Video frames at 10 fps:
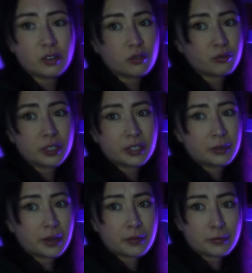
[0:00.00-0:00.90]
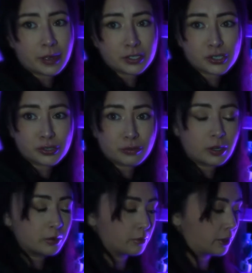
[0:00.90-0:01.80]
really whatever fashion you
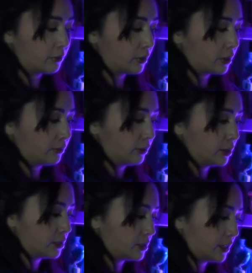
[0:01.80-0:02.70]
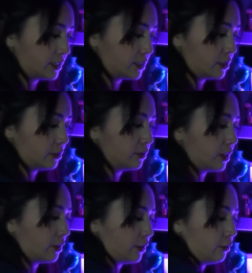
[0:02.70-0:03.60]
want, whatever kind of looks nice to you or
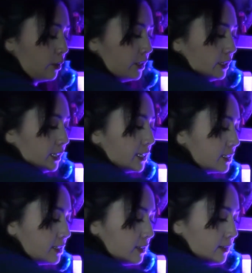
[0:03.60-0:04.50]
how you want it lit